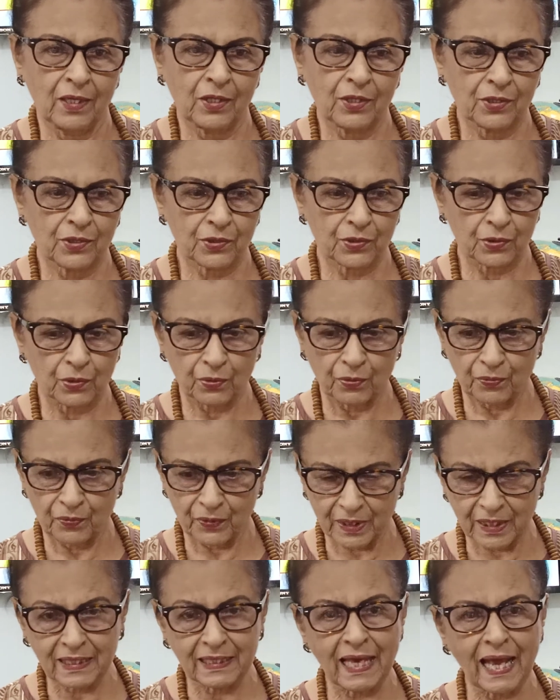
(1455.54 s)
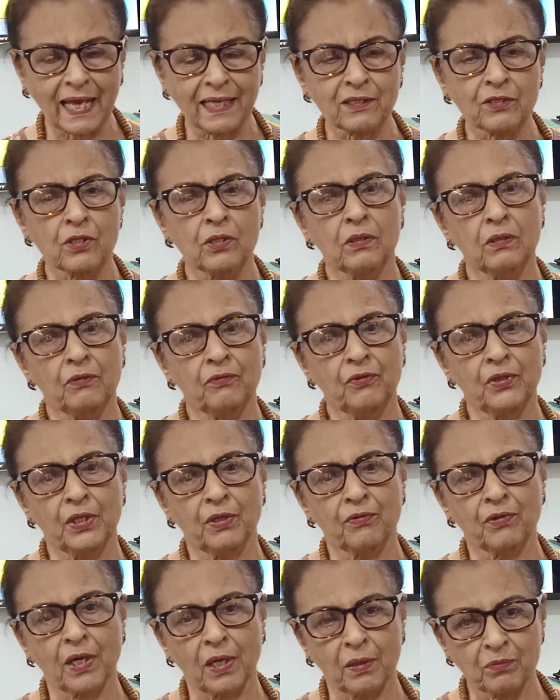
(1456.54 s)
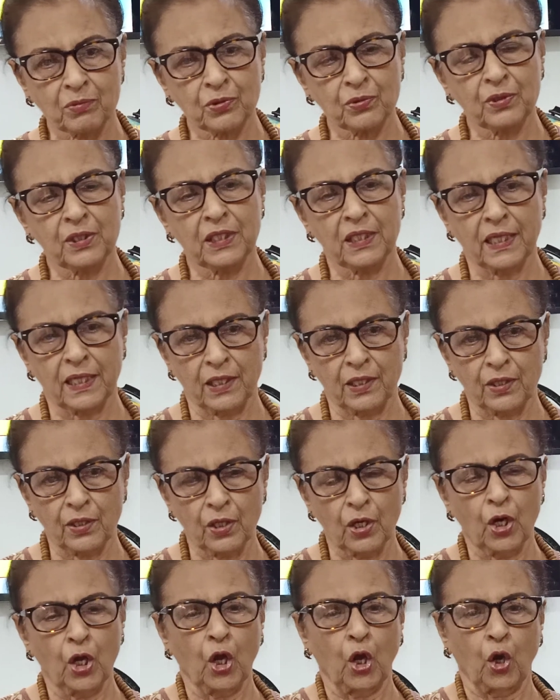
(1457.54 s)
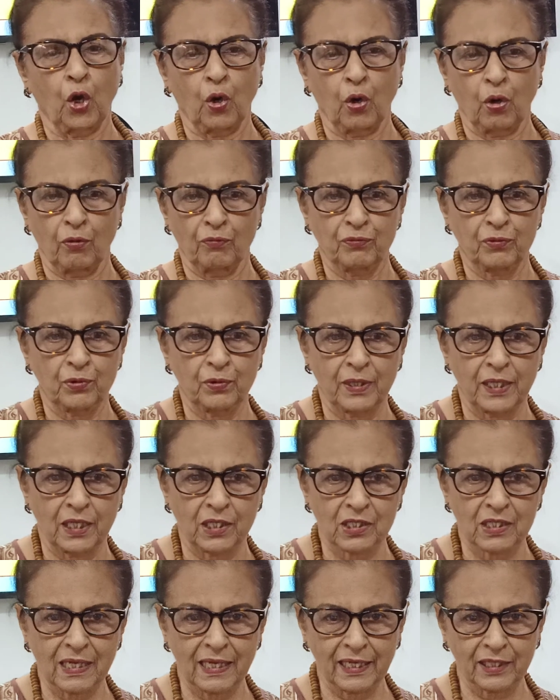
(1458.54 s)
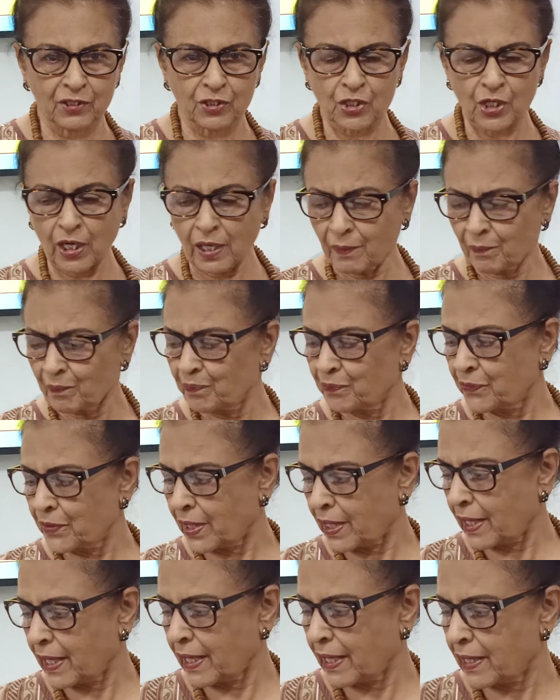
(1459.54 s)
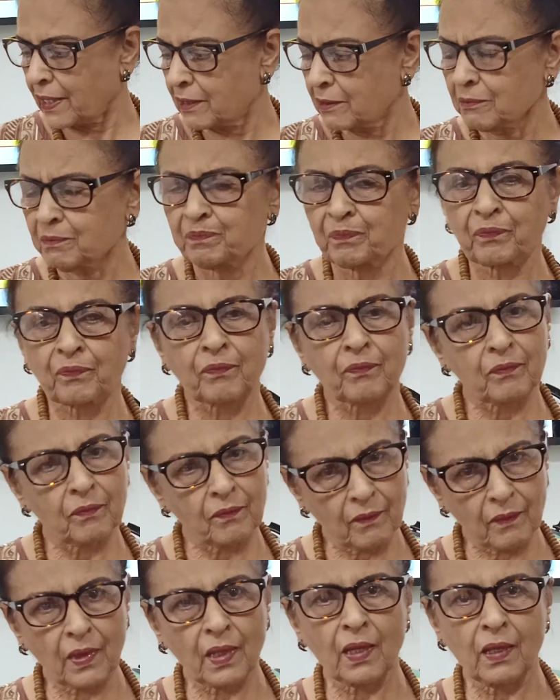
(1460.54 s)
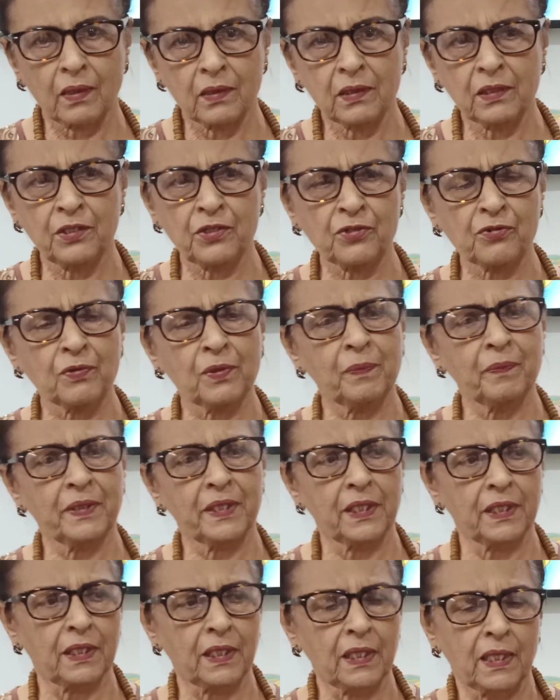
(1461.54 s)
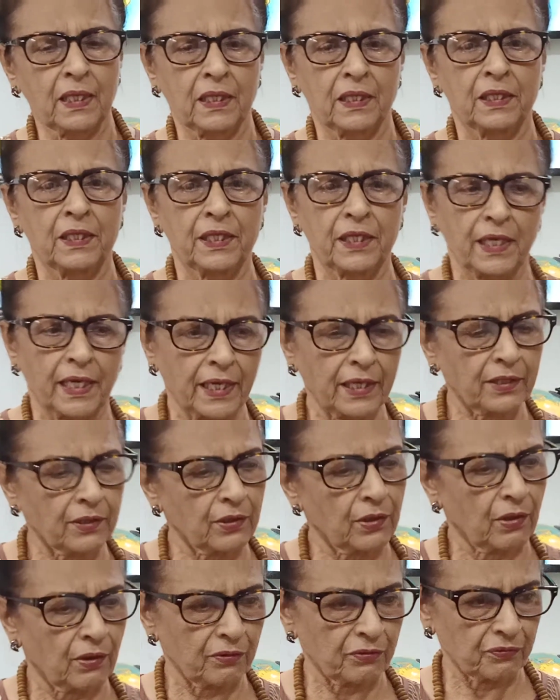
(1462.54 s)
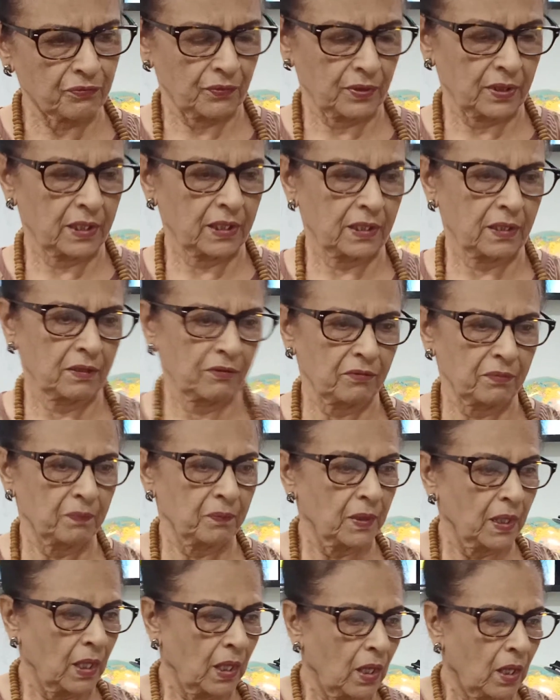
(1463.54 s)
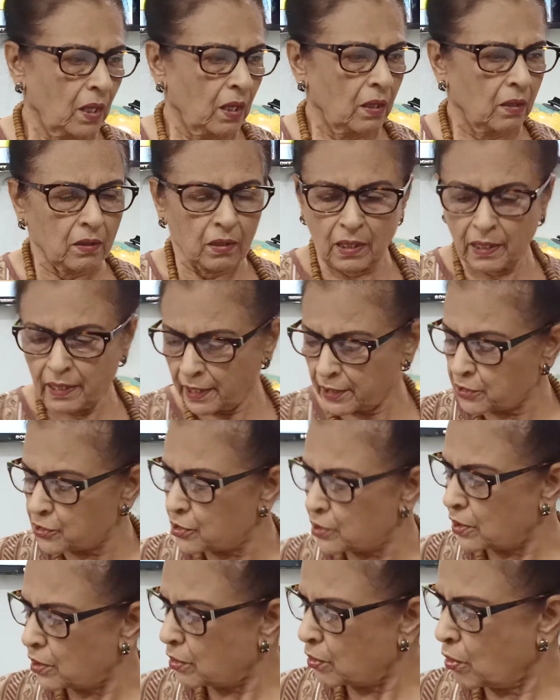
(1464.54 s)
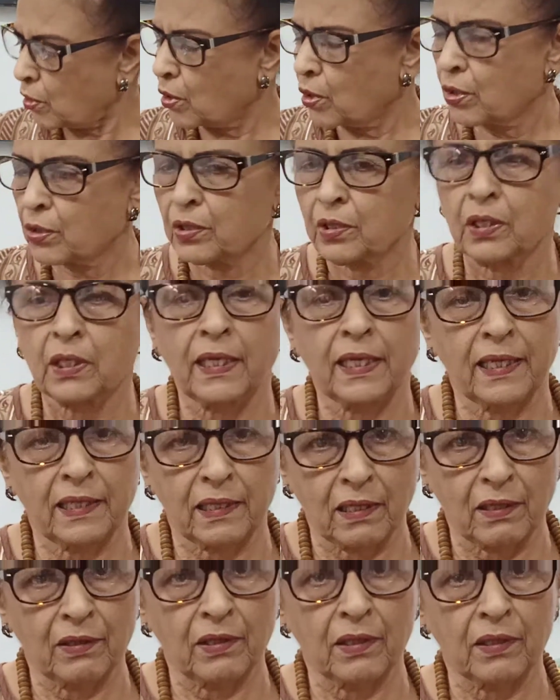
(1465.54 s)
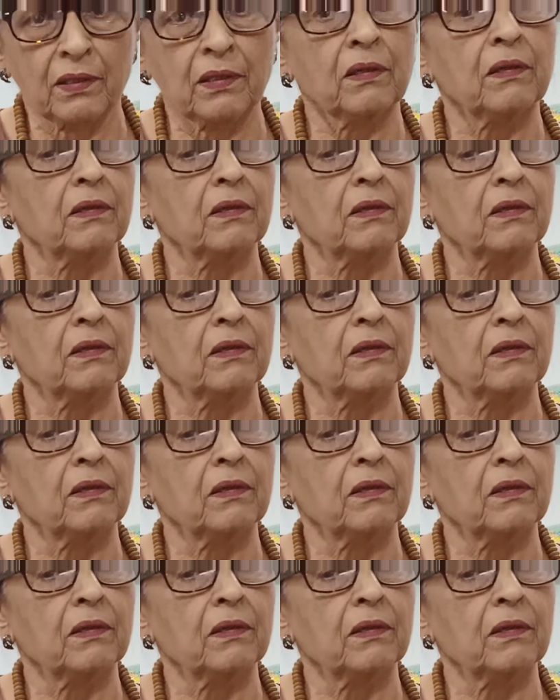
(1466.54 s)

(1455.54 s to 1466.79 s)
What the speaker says: So with that, we have come to the end of today's lecture, and this will be the end of the lecture on Adler,